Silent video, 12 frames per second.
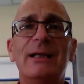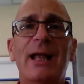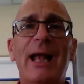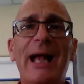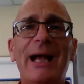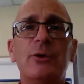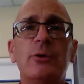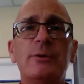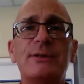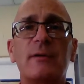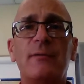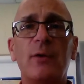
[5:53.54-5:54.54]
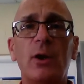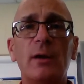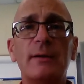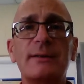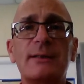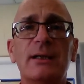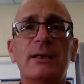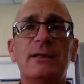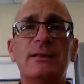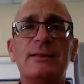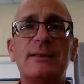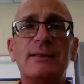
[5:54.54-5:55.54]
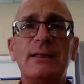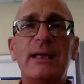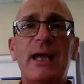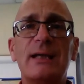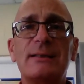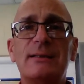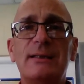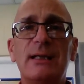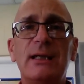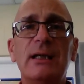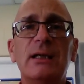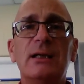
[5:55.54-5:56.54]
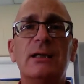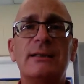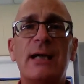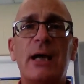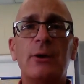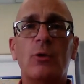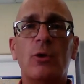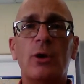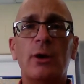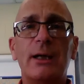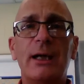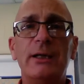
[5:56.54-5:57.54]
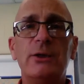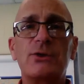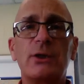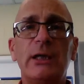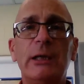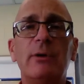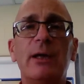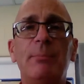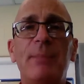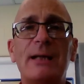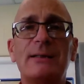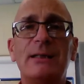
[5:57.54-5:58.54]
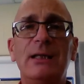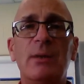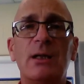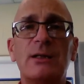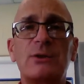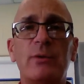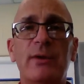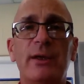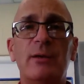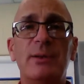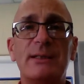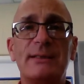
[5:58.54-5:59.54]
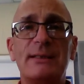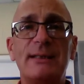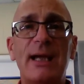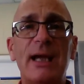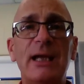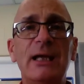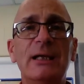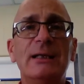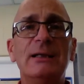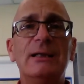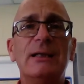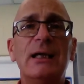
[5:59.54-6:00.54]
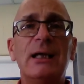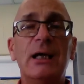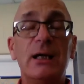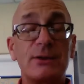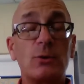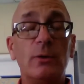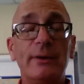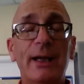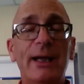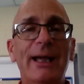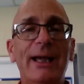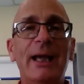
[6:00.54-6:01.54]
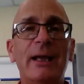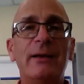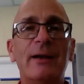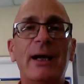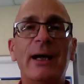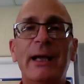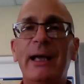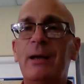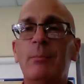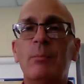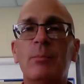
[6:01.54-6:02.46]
at hoosickfallscsd.org. I usually will get back to emails within a business day, a school day, and I am